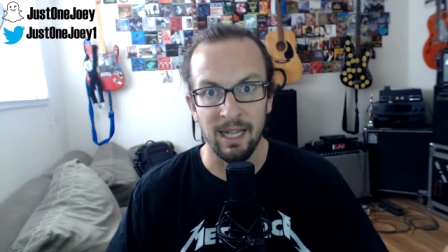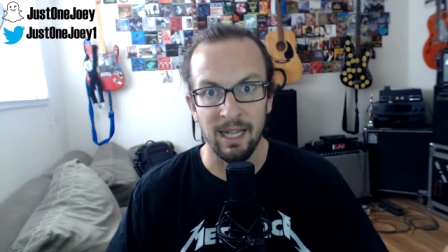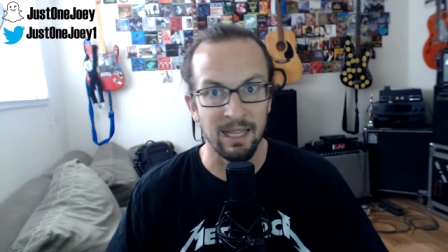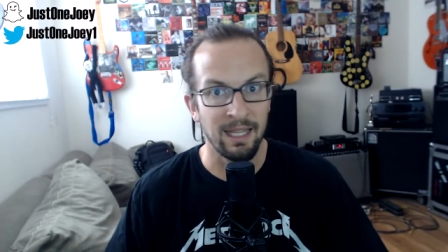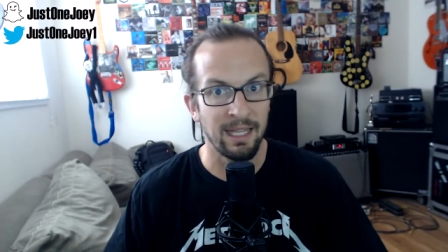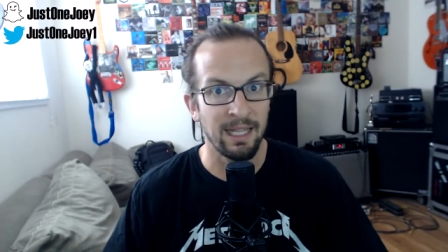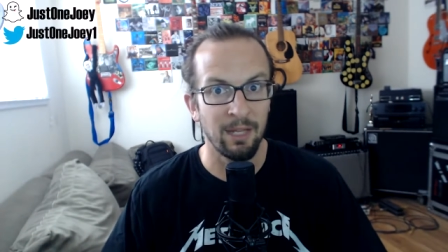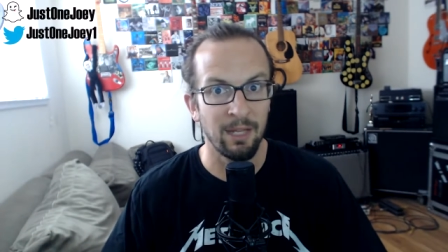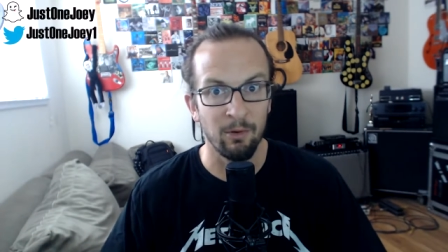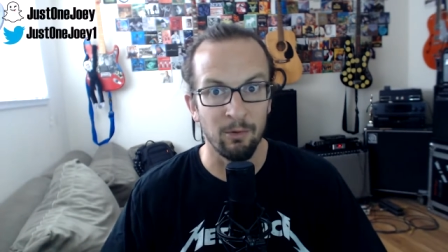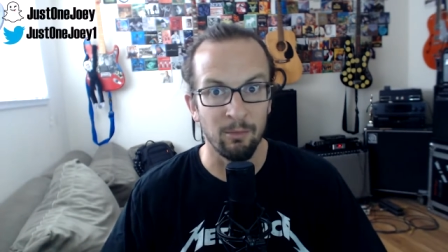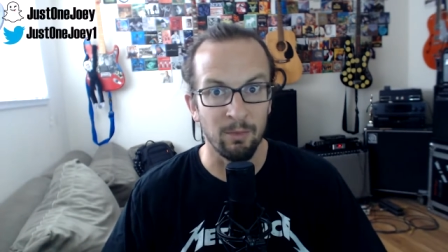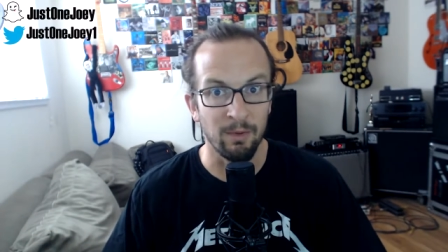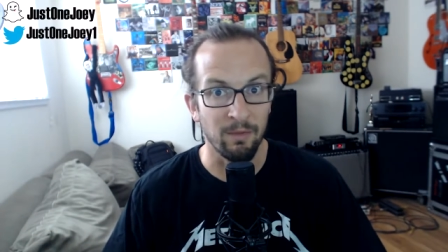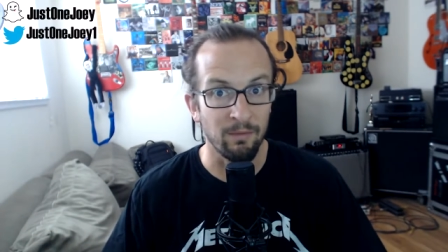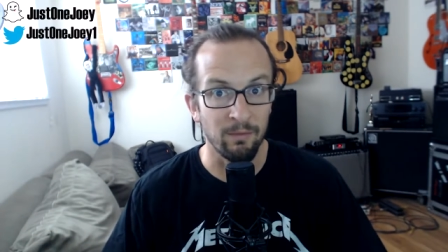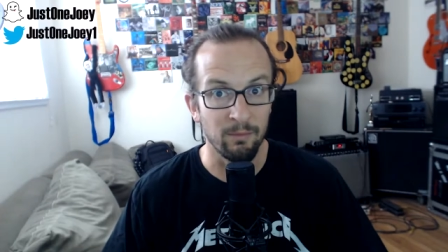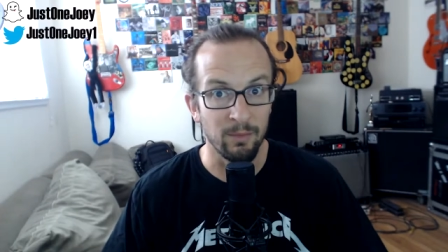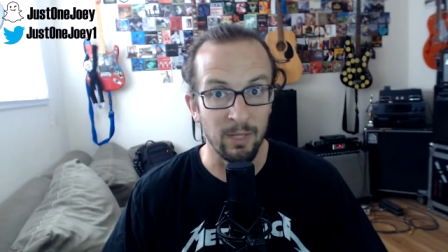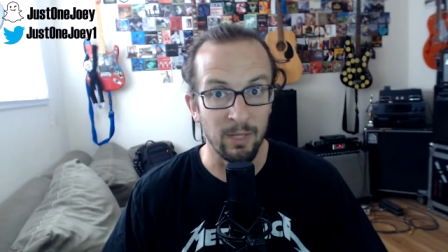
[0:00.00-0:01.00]
I think that would
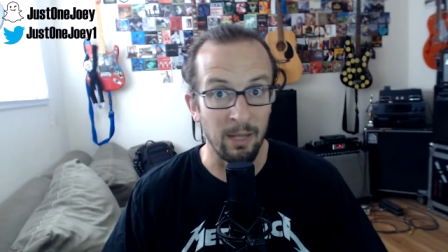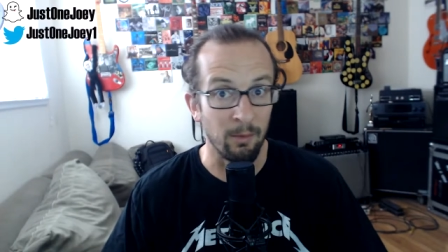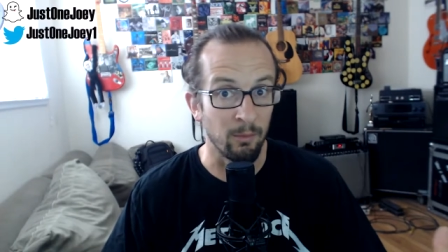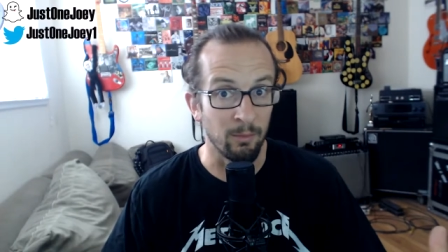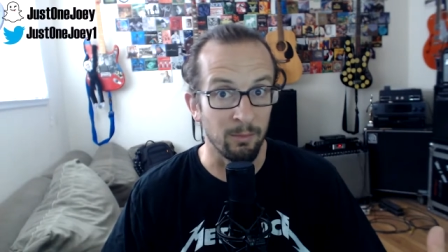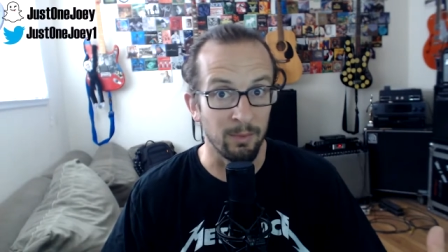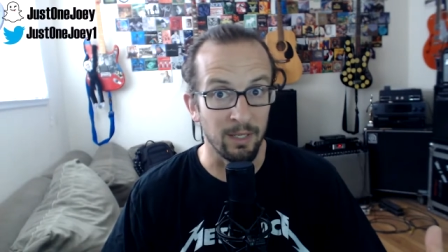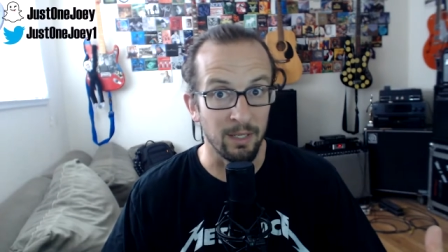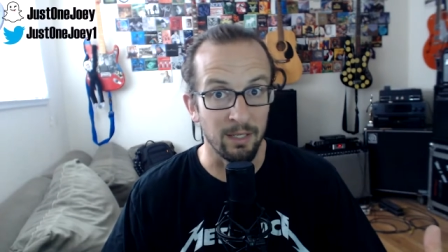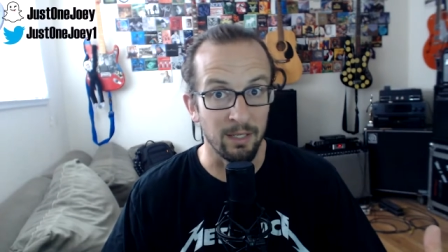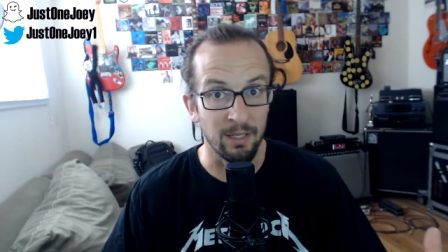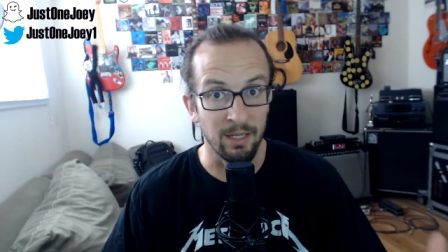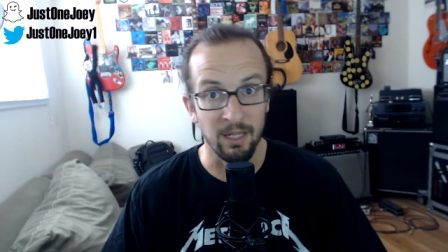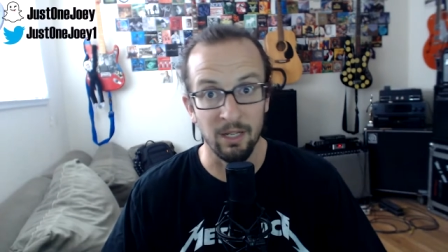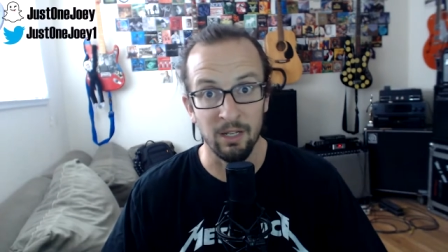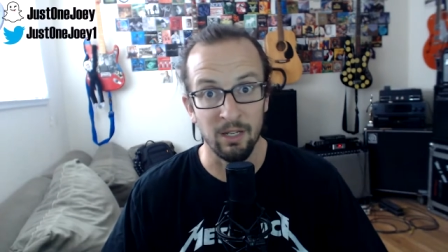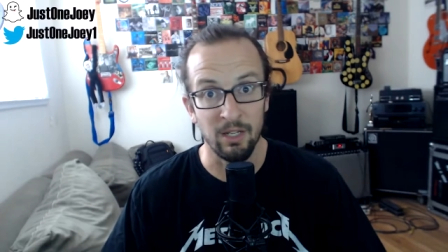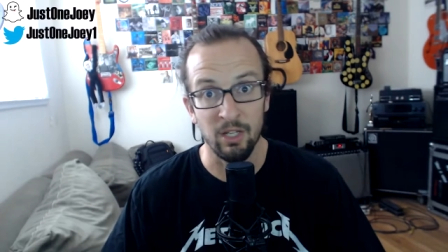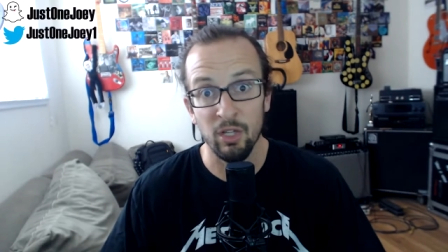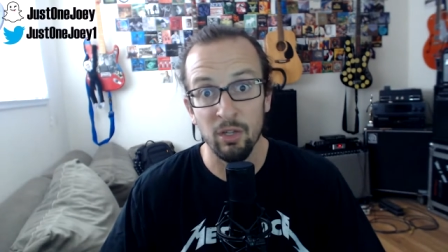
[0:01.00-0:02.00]
be
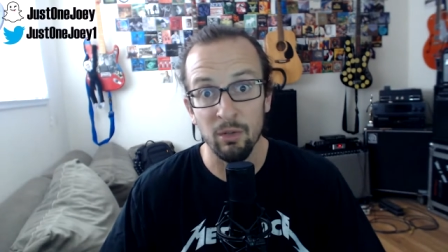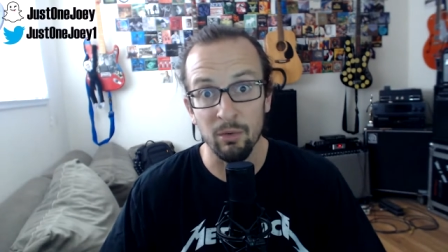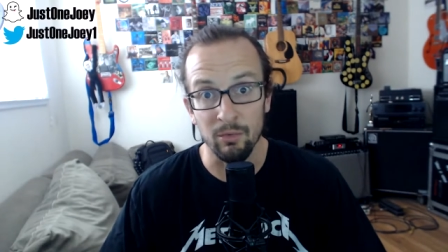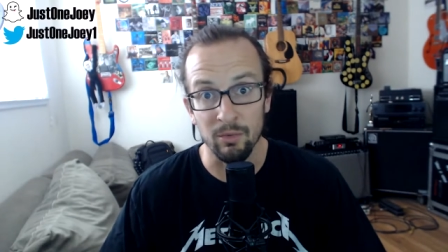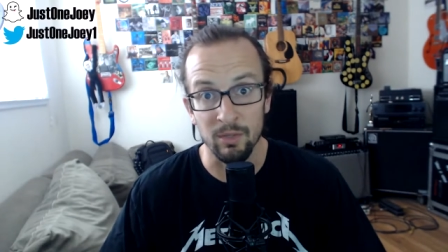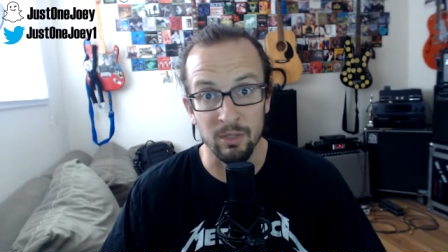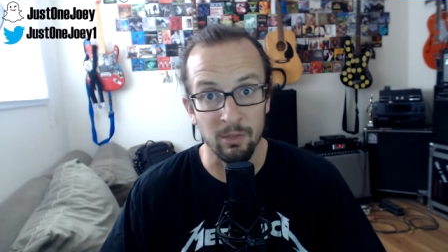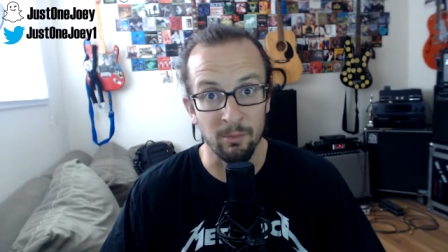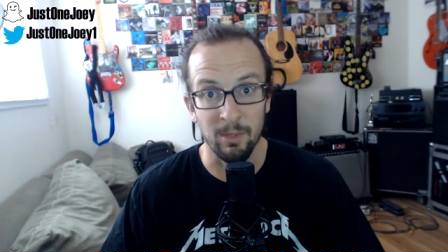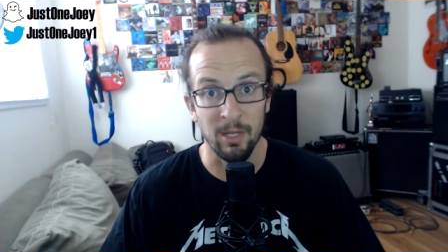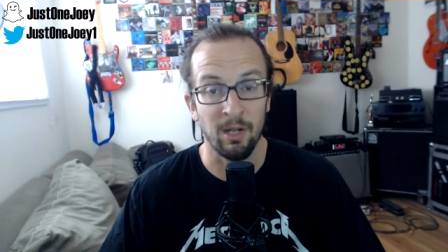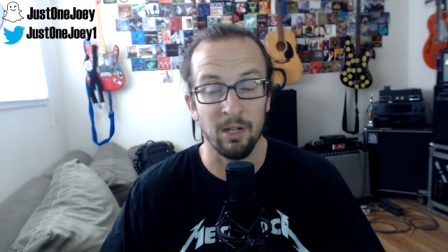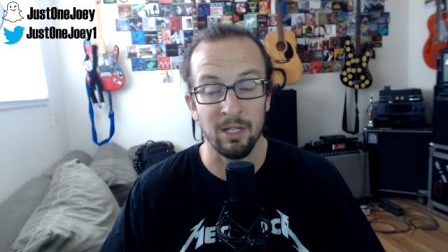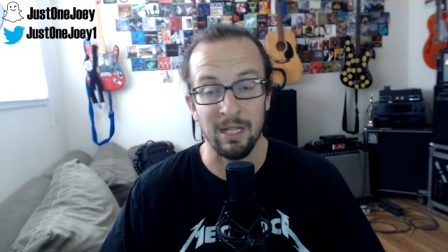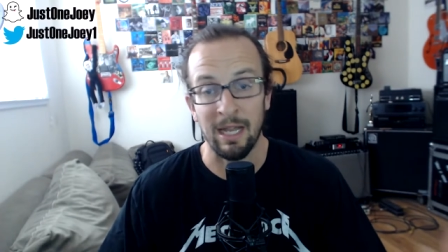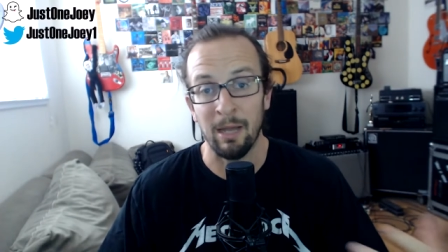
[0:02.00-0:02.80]
huge. It would be all.